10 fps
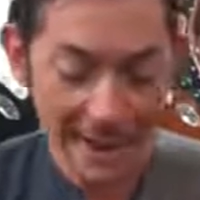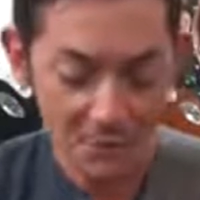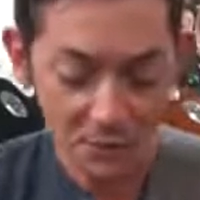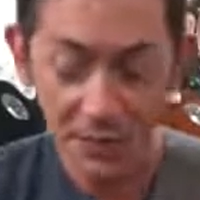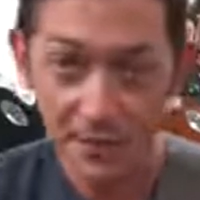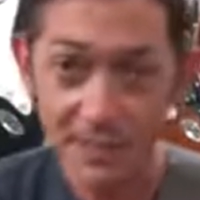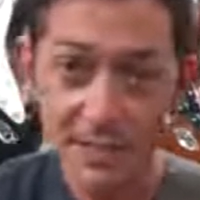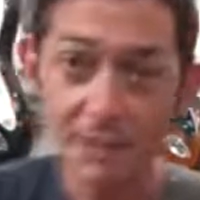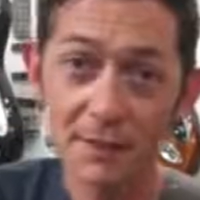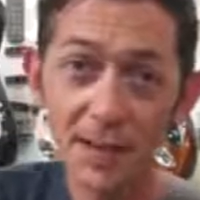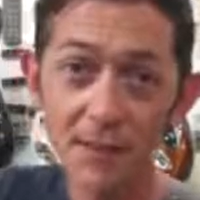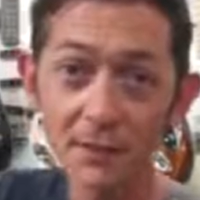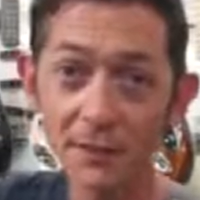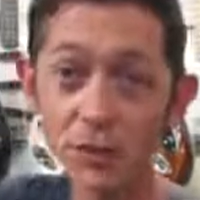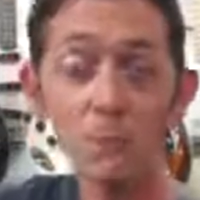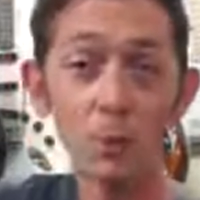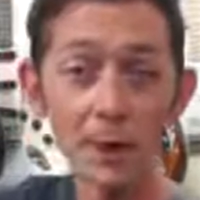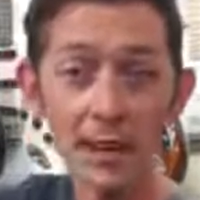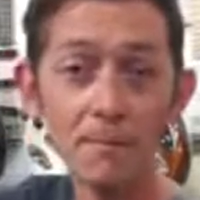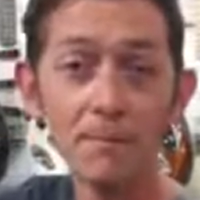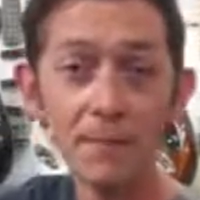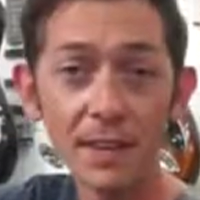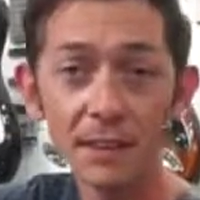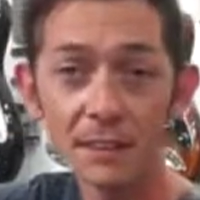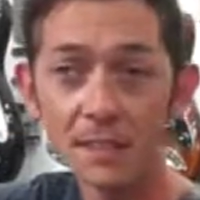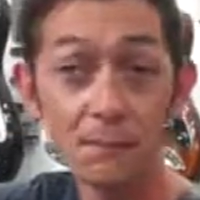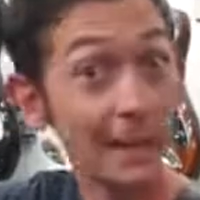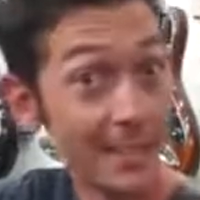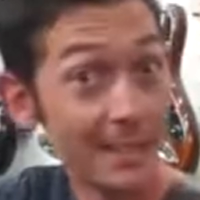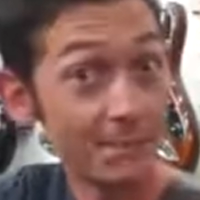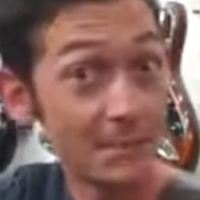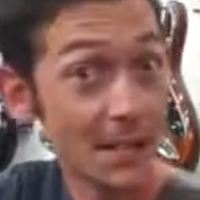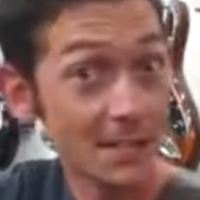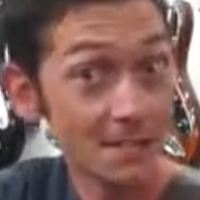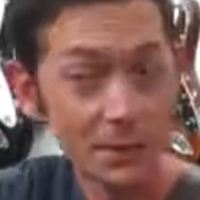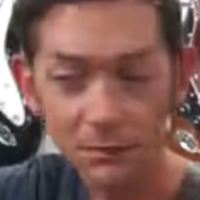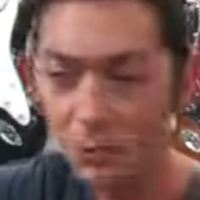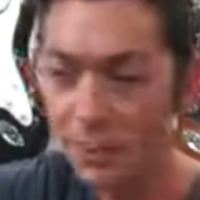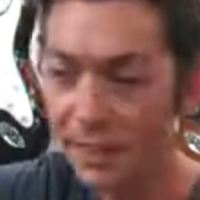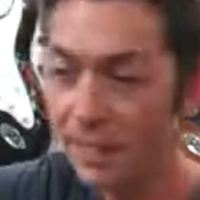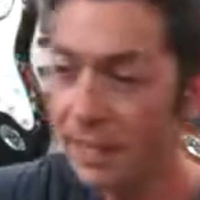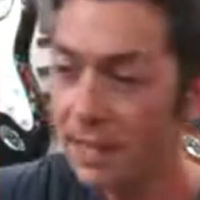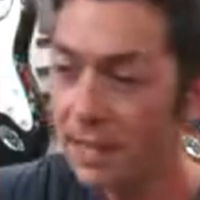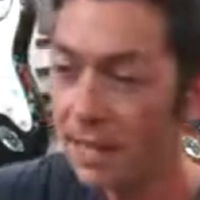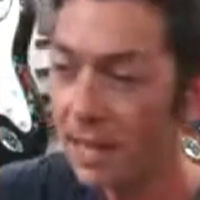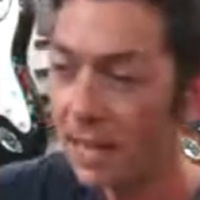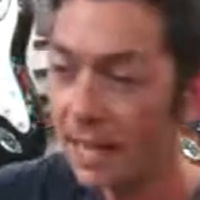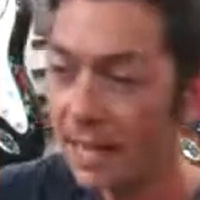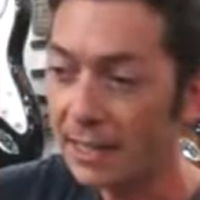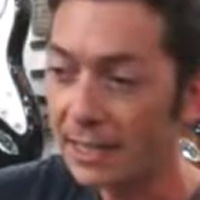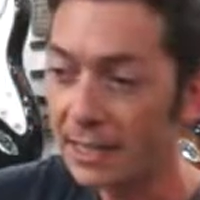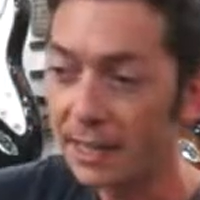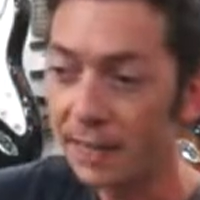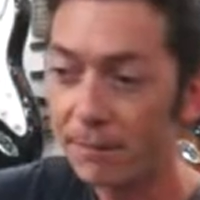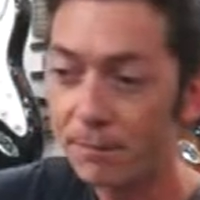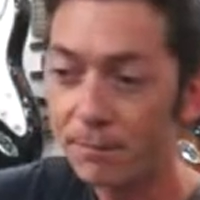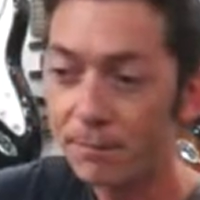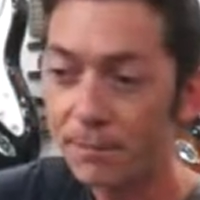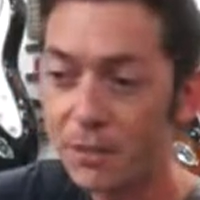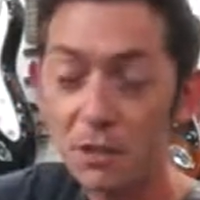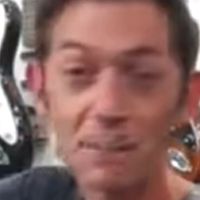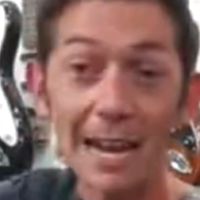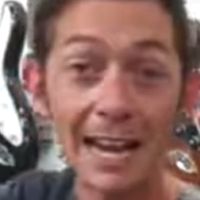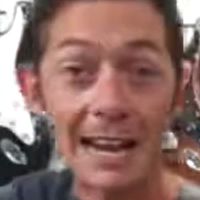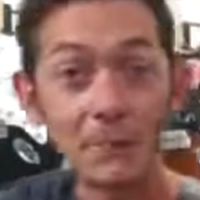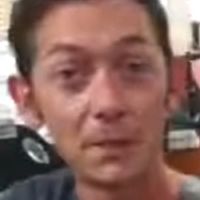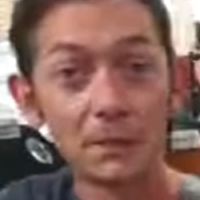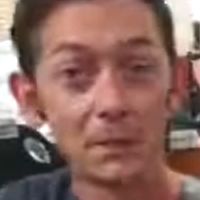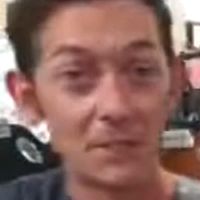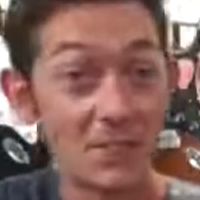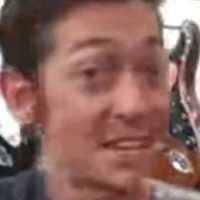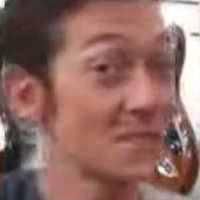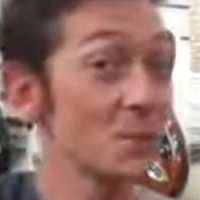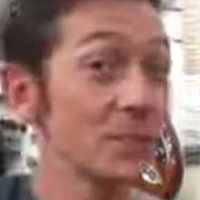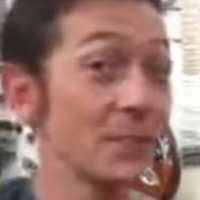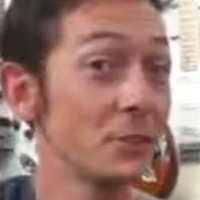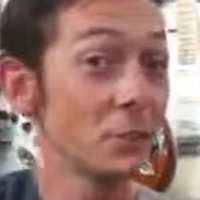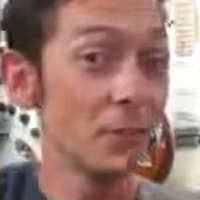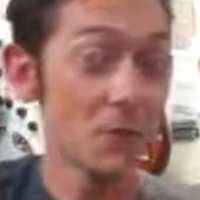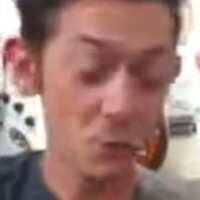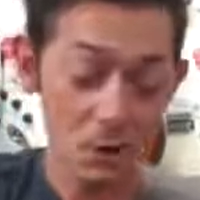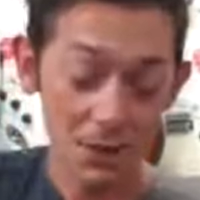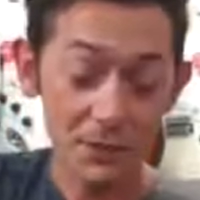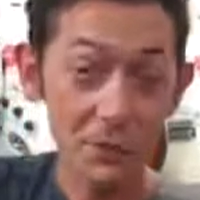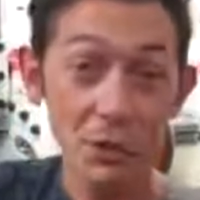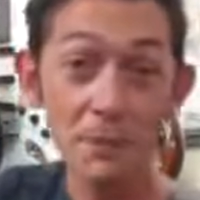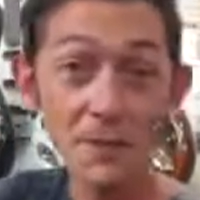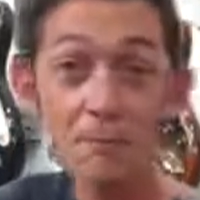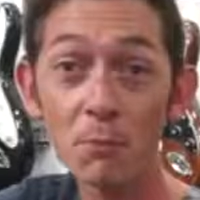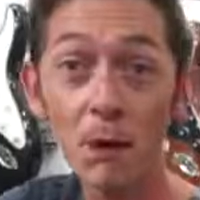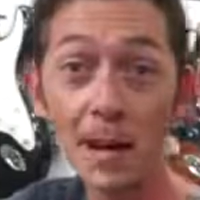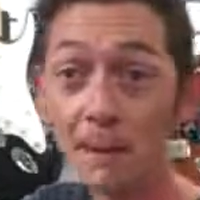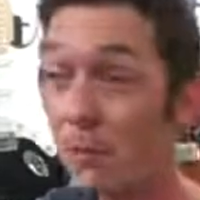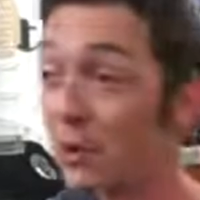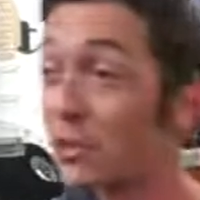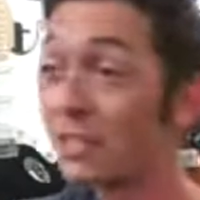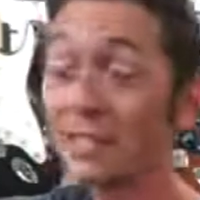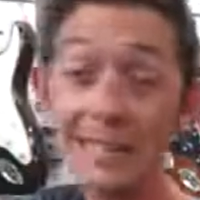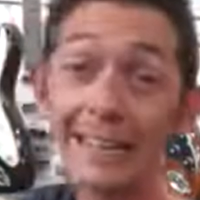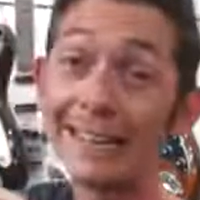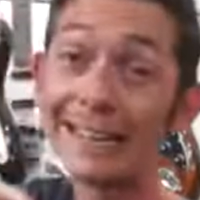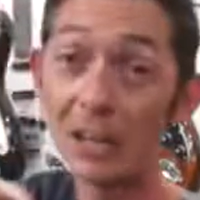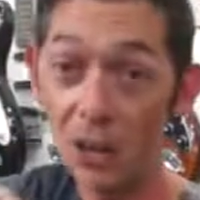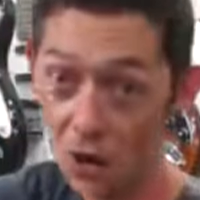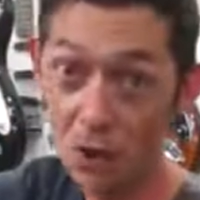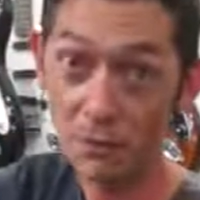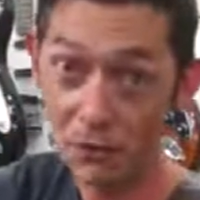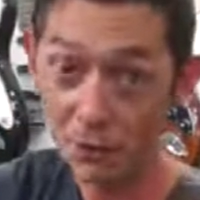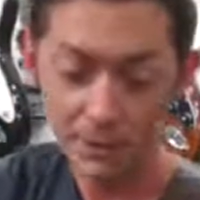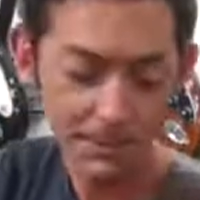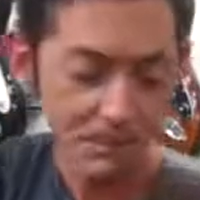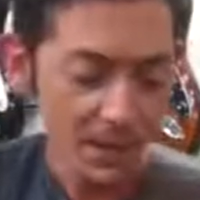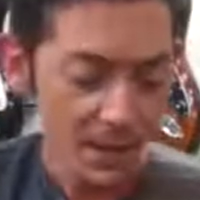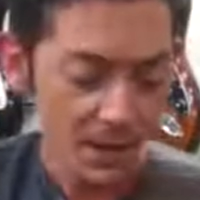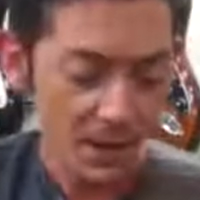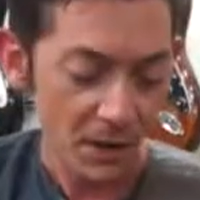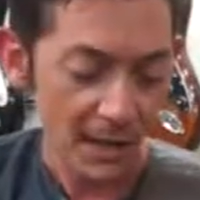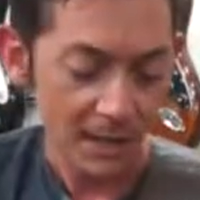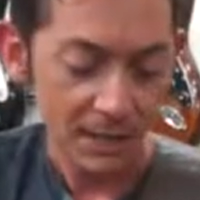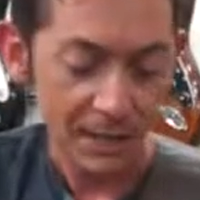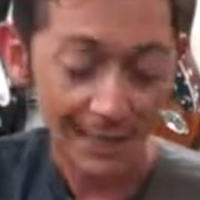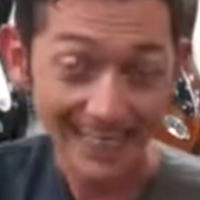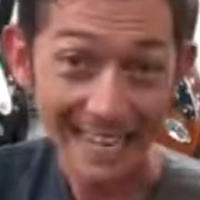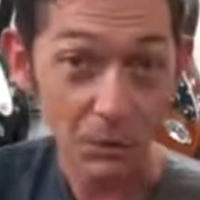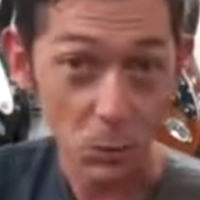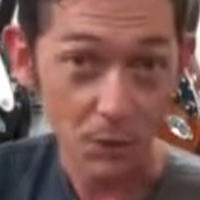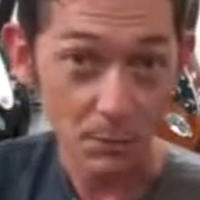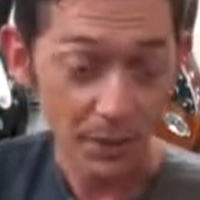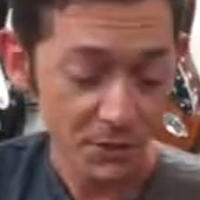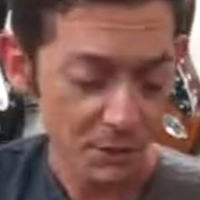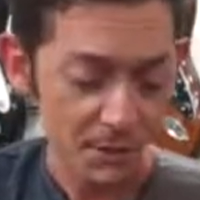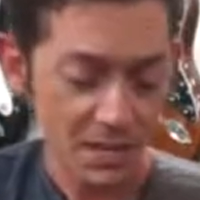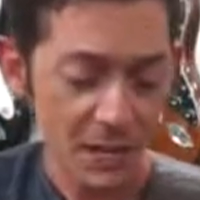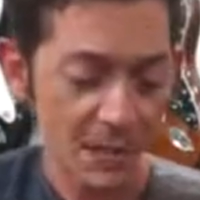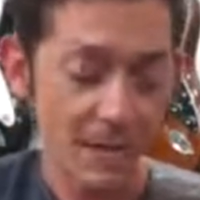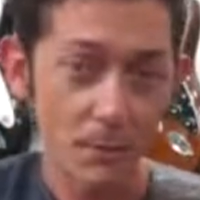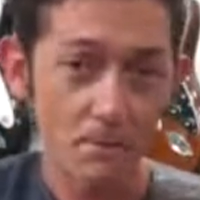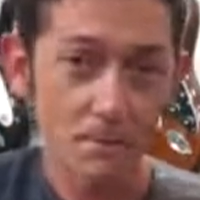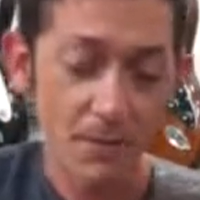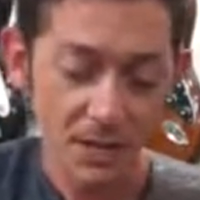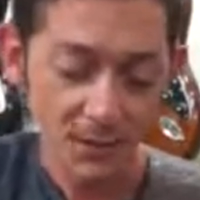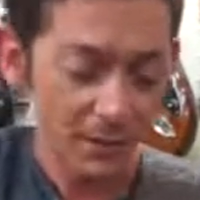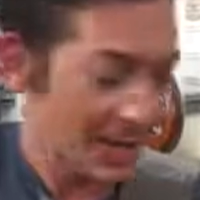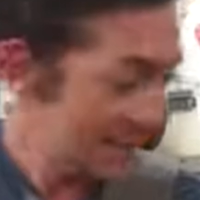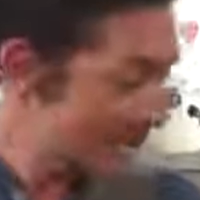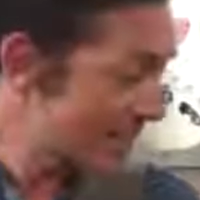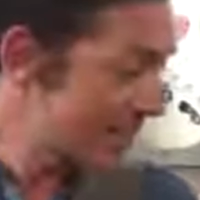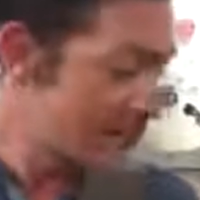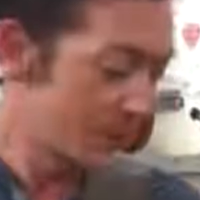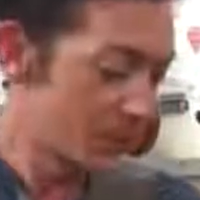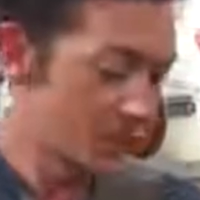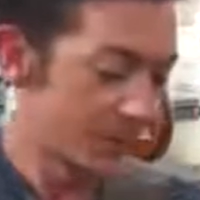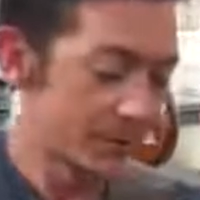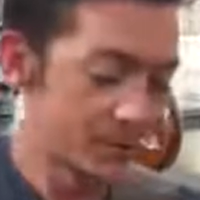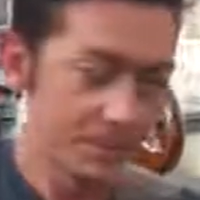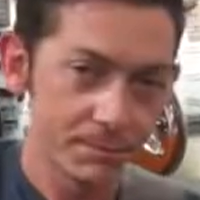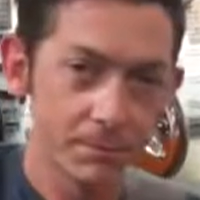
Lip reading: after all this, I've got a tube preamp that my dad custom built for me. And so my amp isn't really doing much work. The tubes in the preamp are just getting overdriven. They're getting a lot of work put into them because I already keep them, you know, I tend to keep a little bit of